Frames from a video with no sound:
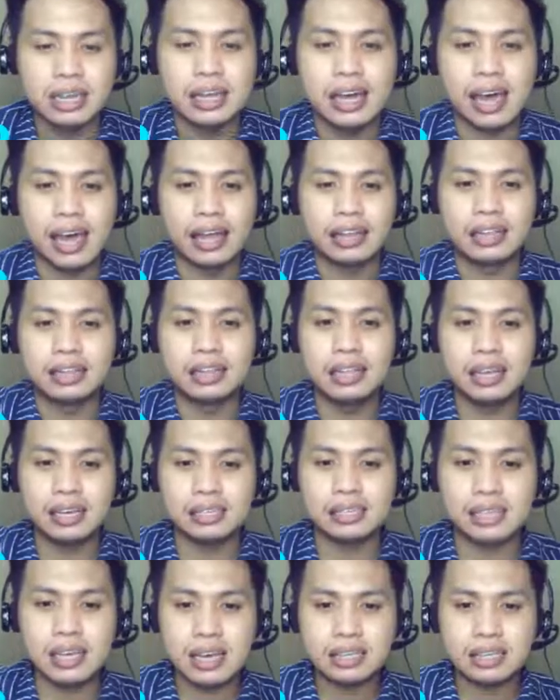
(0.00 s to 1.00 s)
And
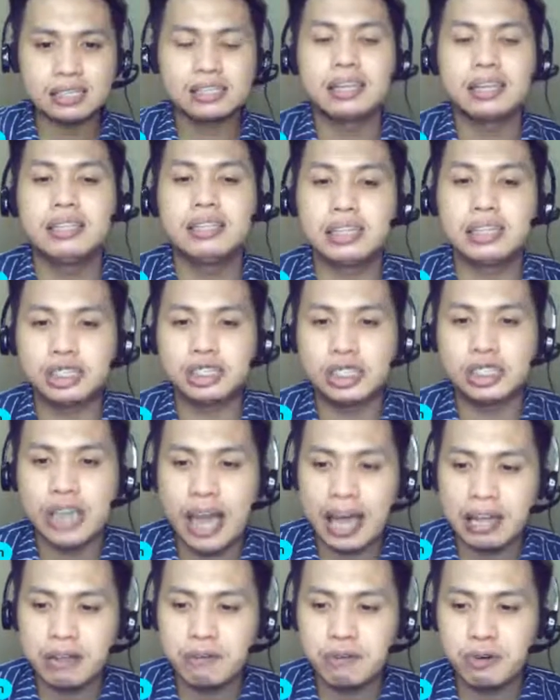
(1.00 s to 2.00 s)
this is the
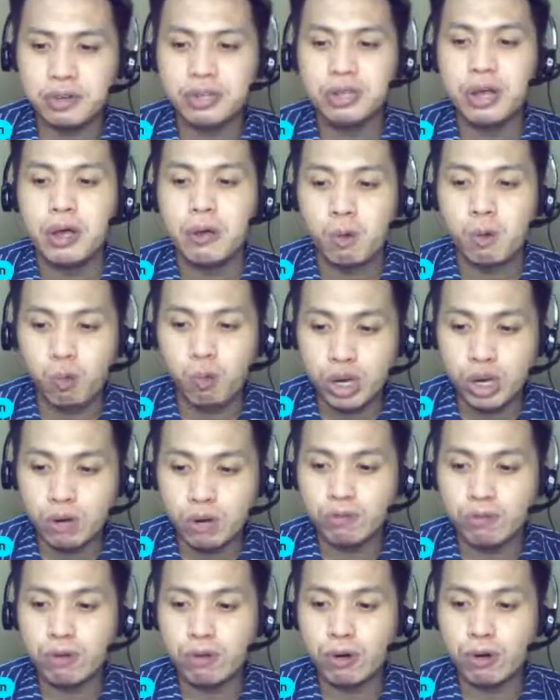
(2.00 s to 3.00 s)

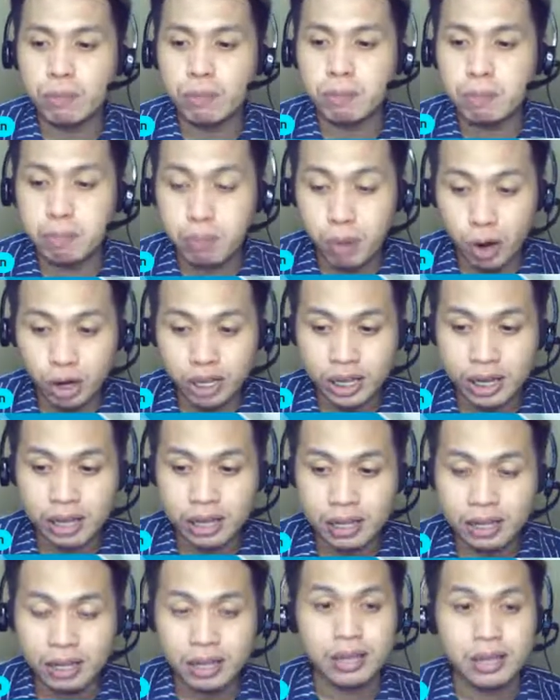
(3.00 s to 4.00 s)
Shannon-Weaver
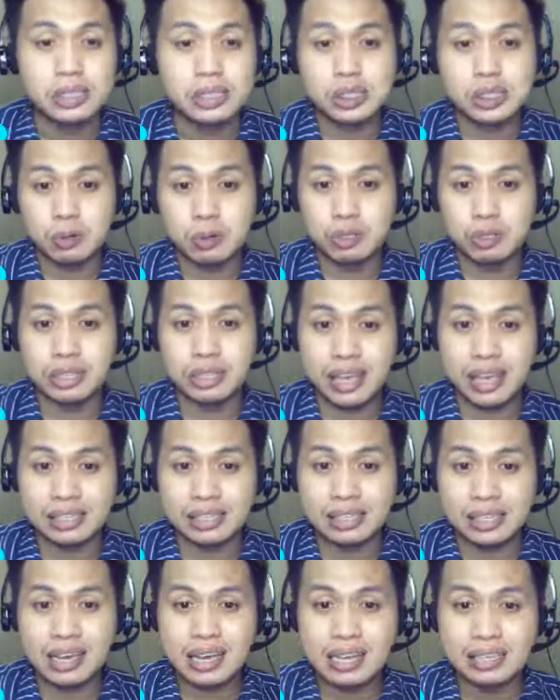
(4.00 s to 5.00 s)
model. So
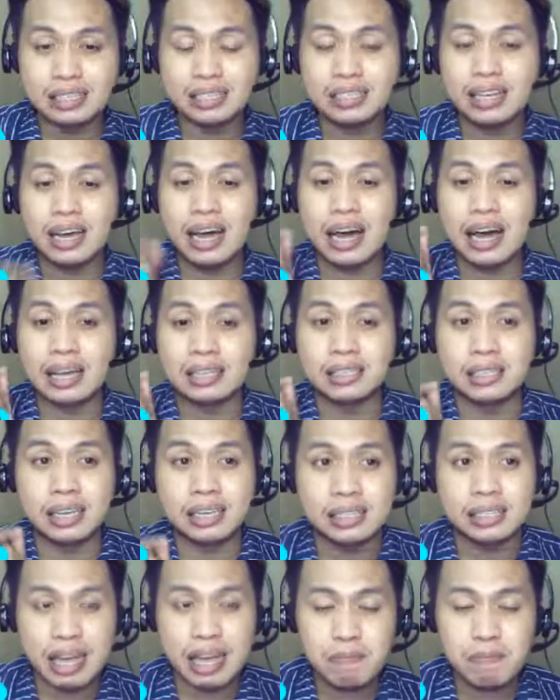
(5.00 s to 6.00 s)
this is an
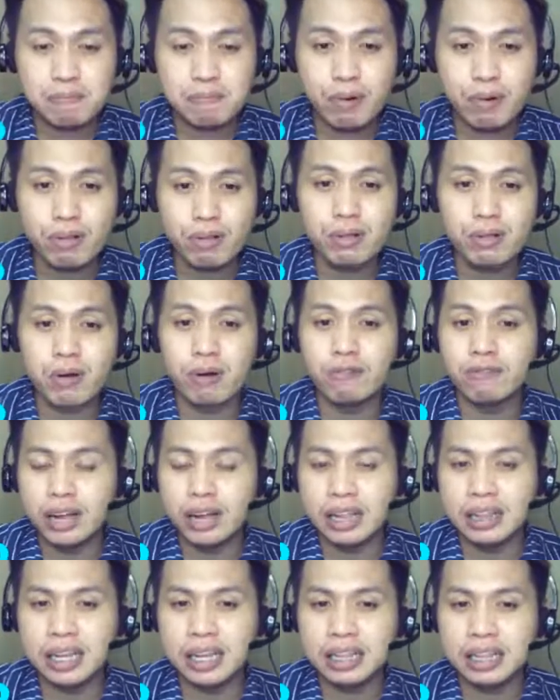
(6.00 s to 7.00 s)
example of a
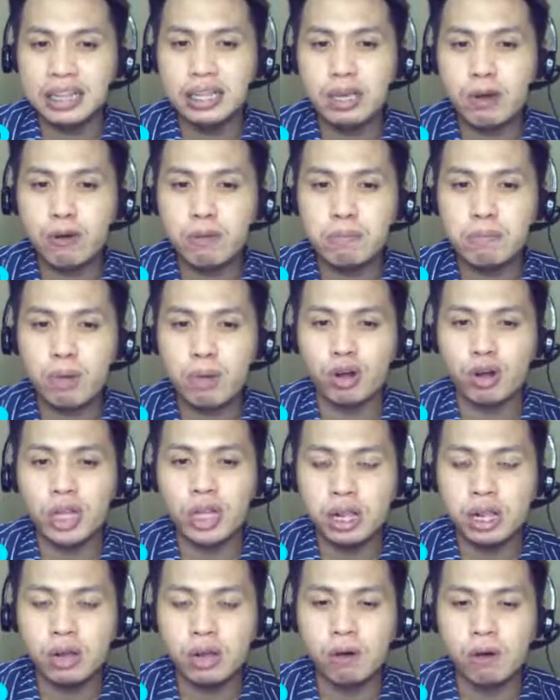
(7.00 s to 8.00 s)
linear
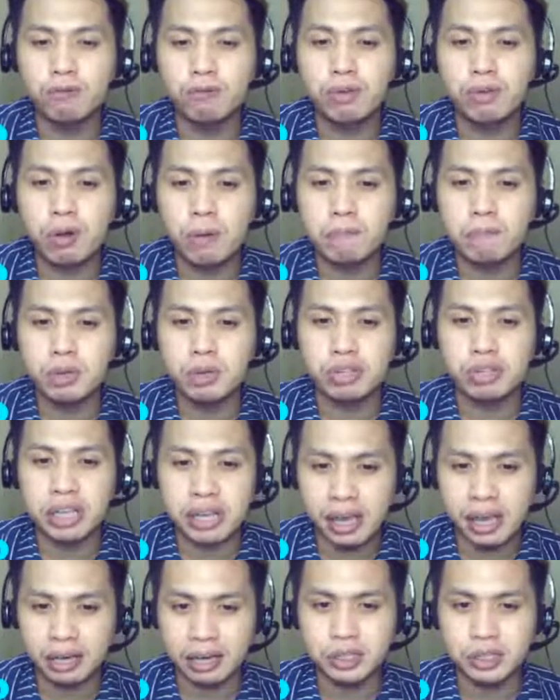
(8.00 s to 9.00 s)
model of
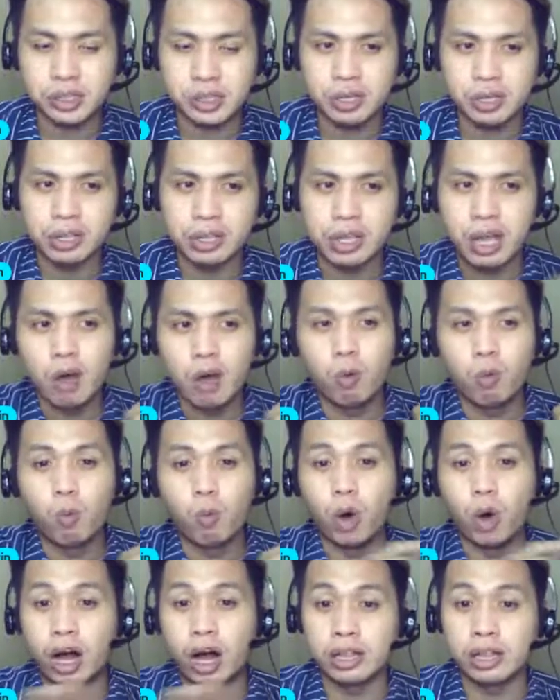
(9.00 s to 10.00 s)
communication,
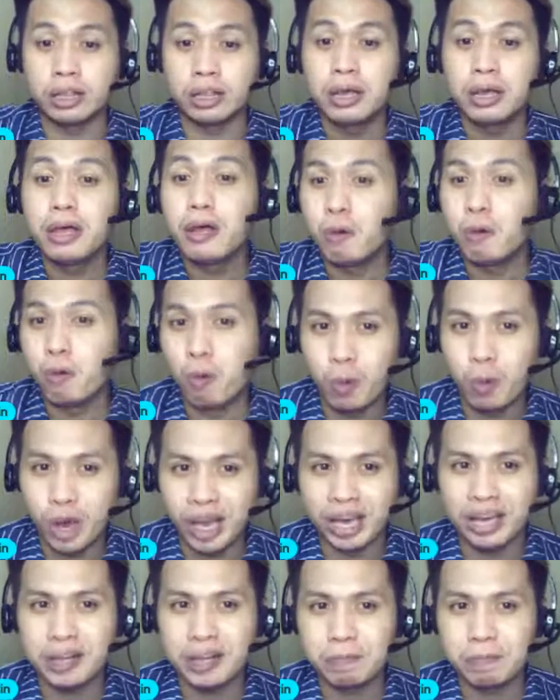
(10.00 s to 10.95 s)
one way.